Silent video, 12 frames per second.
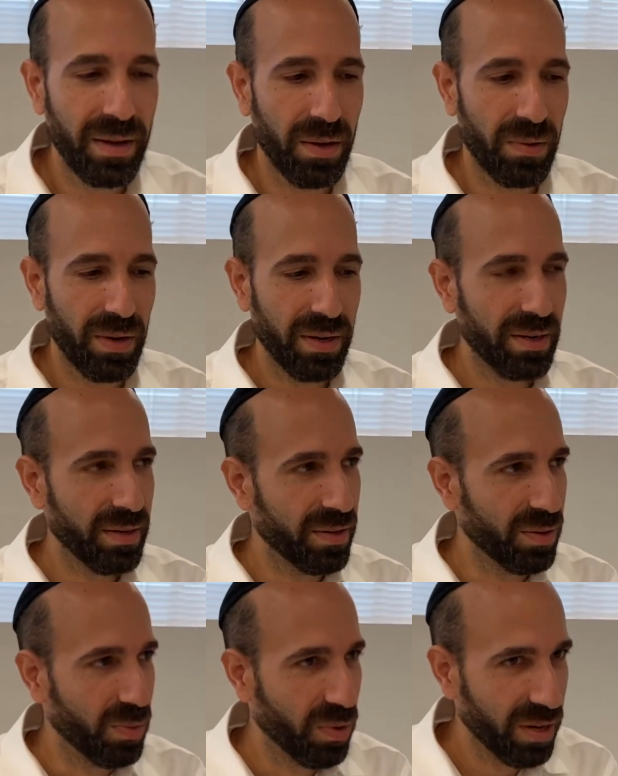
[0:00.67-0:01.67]
All right,
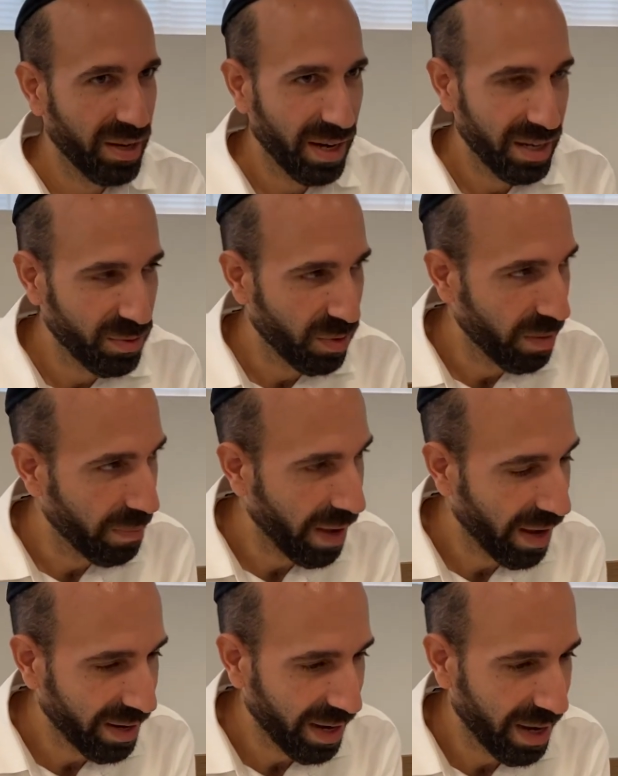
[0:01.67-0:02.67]
good morning, guys. We're
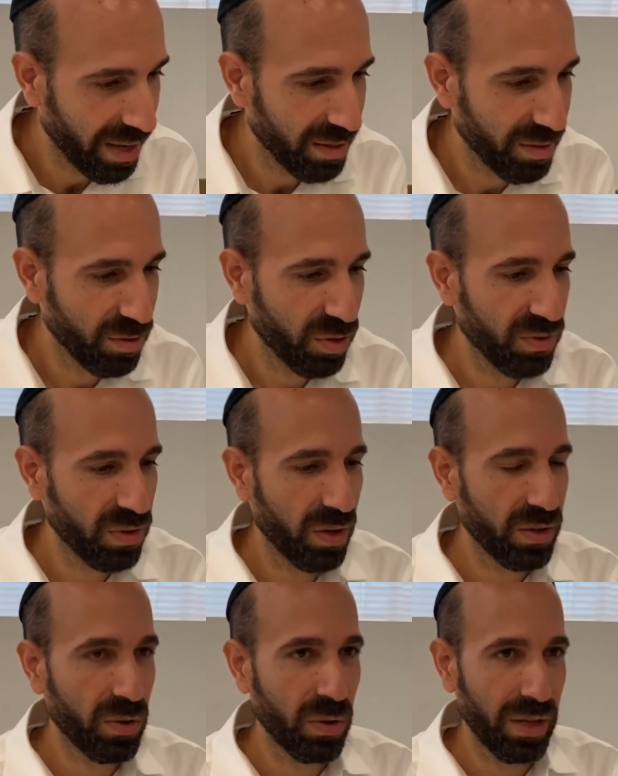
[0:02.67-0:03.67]
back at the
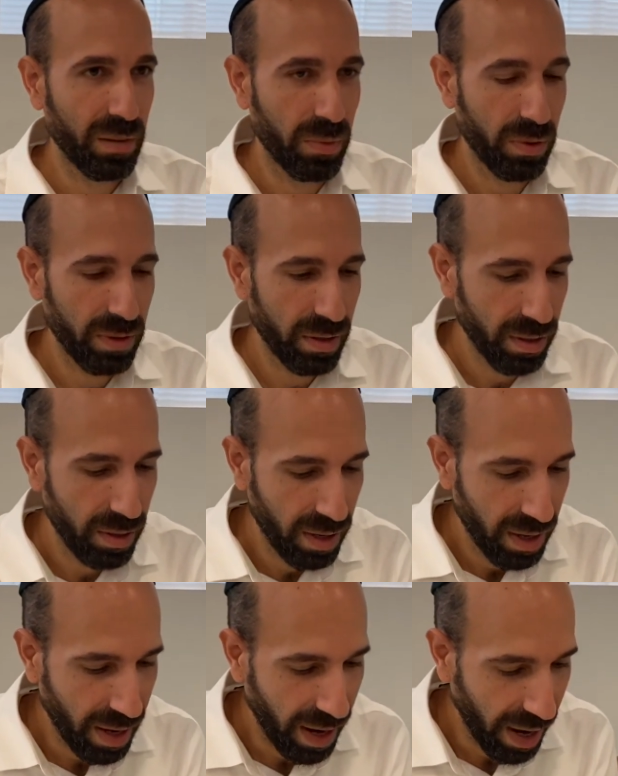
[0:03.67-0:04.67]
Surfside Kolel Boker.
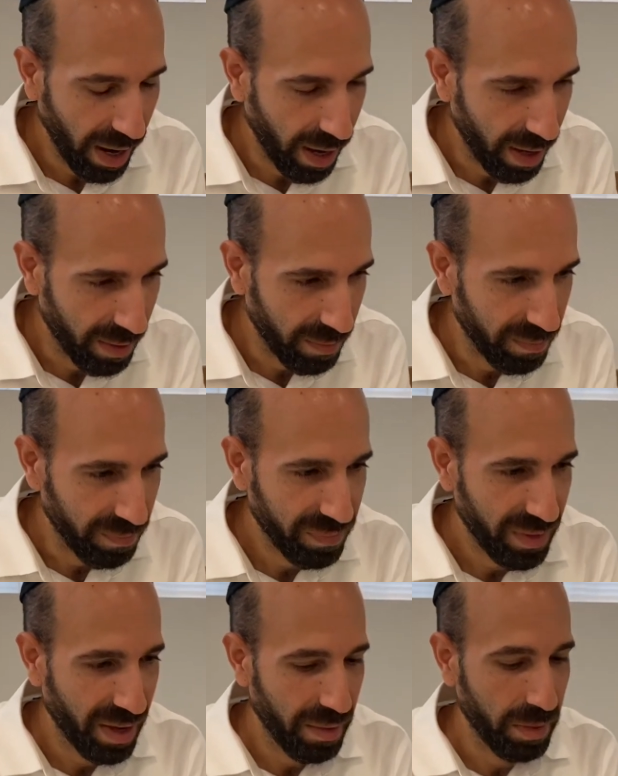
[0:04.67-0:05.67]
I'm
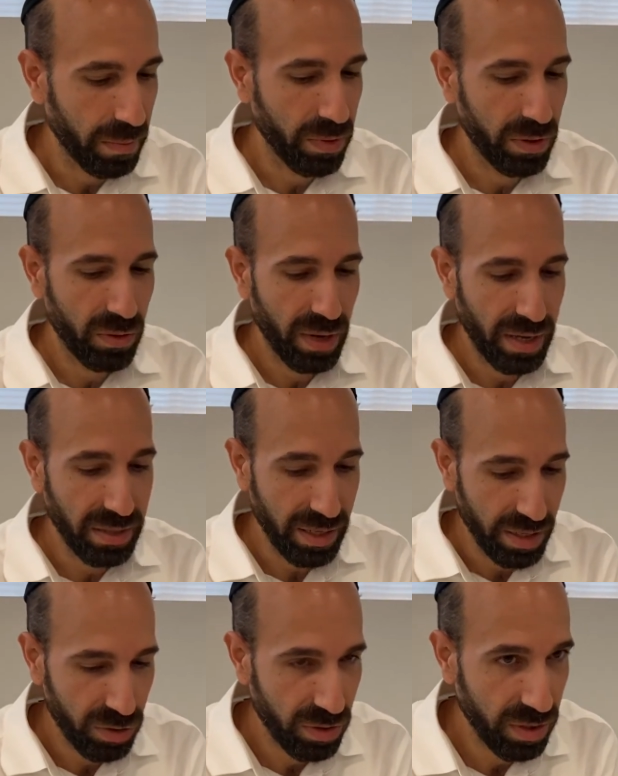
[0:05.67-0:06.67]
going to bring you guys an
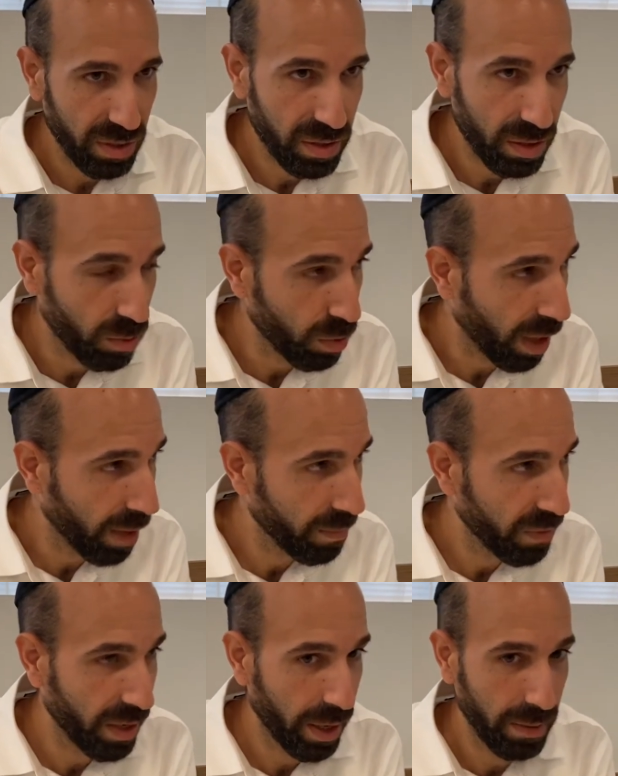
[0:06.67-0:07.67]
interesting segula
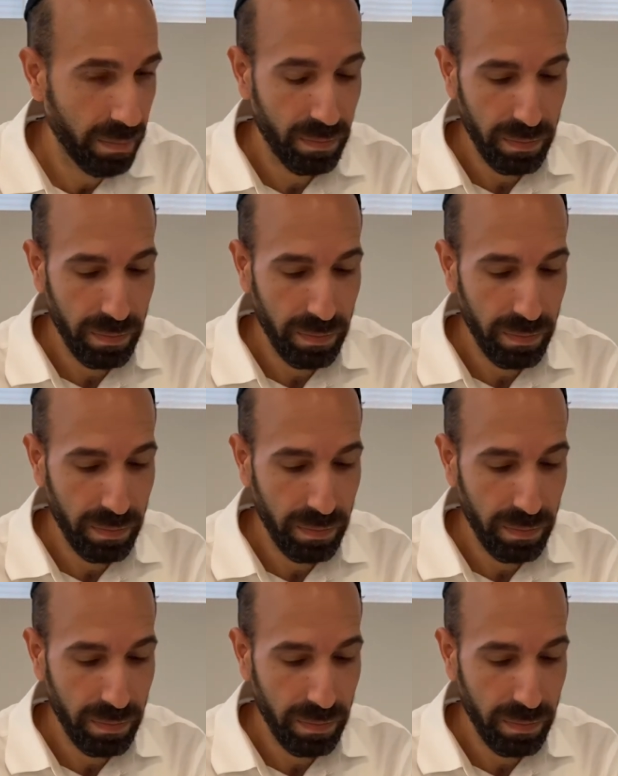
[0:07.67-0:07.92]
today.